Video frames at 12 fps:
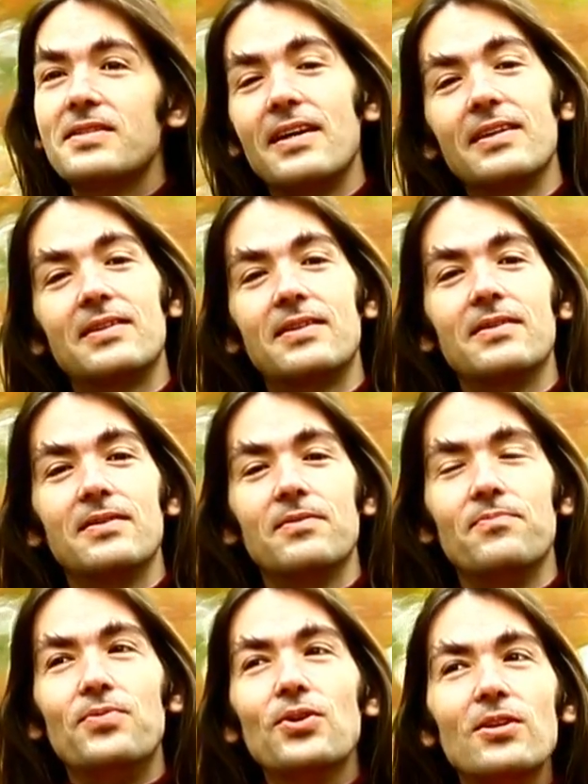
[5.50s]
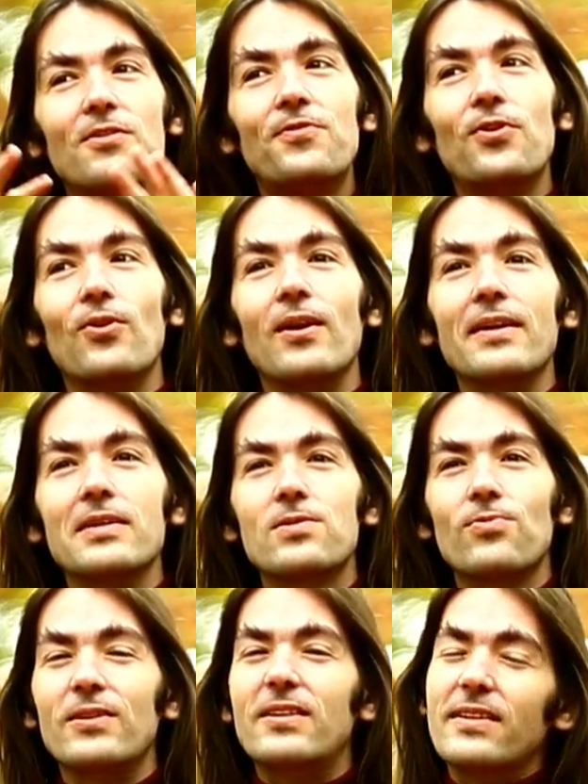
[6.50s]
that beautiful lens
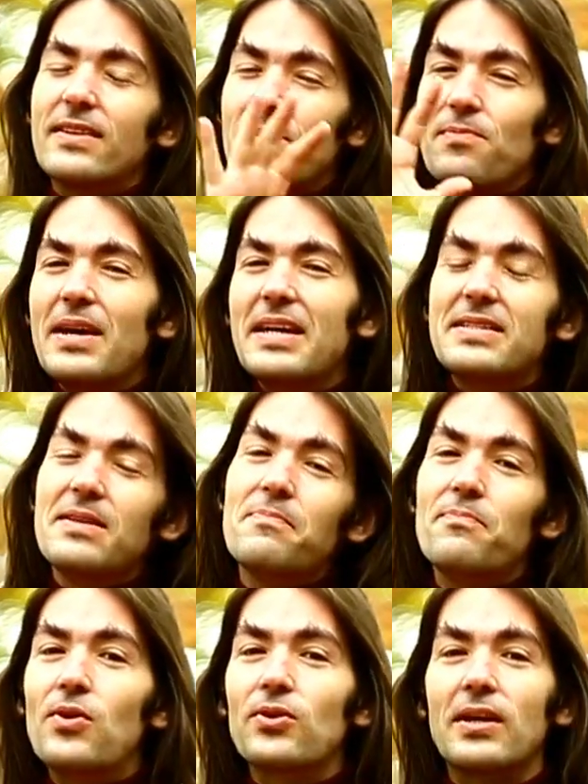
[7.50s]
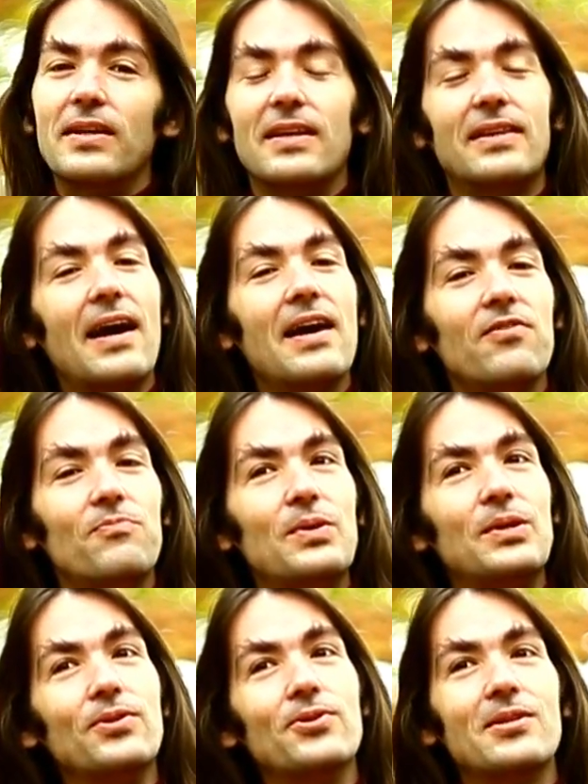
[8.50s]
with that amazing bokeh that I have
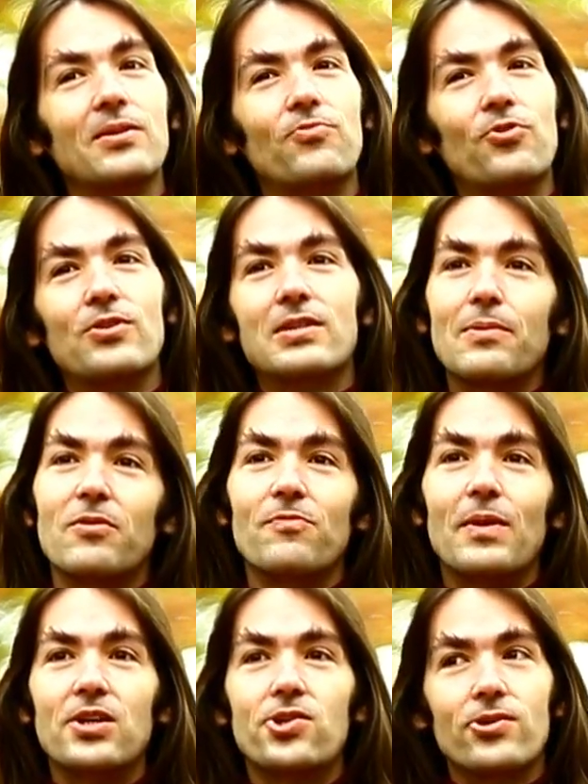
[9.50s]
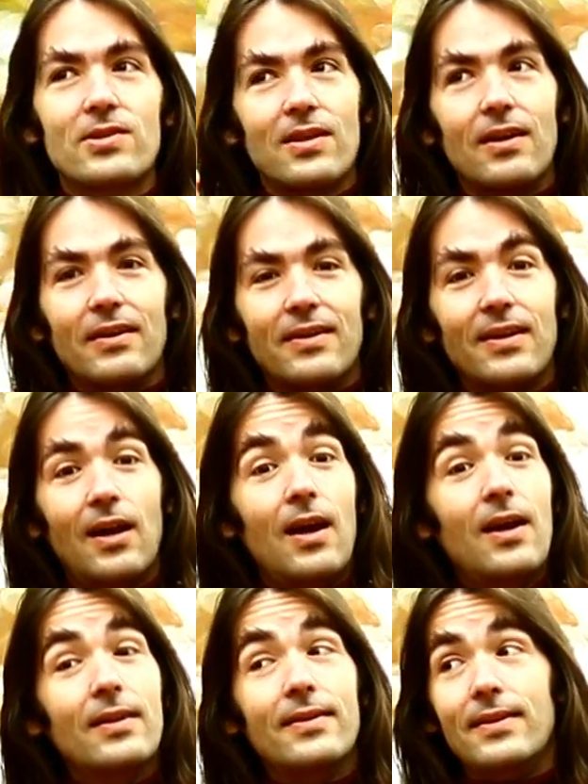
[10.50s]
been using for some of my shots, like
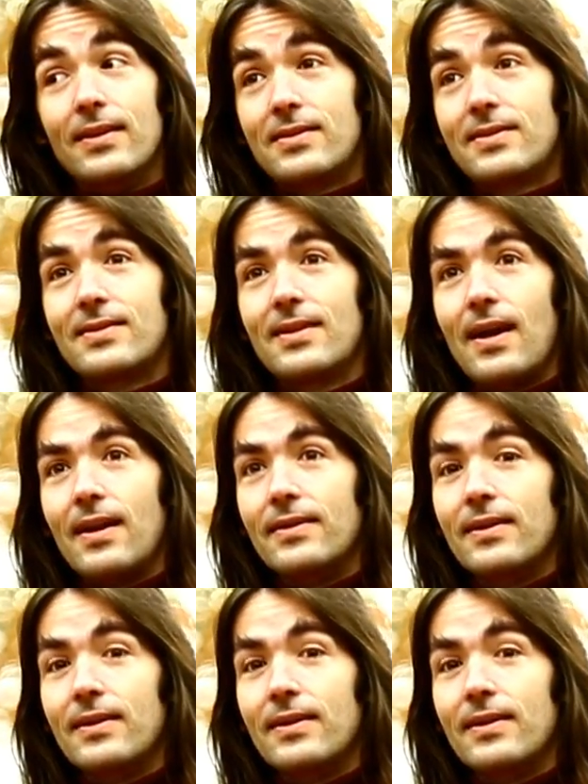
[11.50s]
this and